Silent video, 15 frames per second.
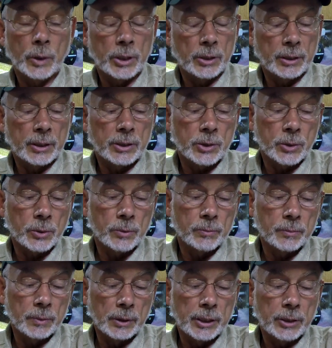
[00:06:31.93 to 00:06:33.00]
you can get your
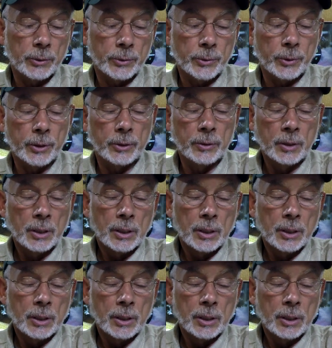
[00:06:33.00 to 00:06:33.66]
leader through.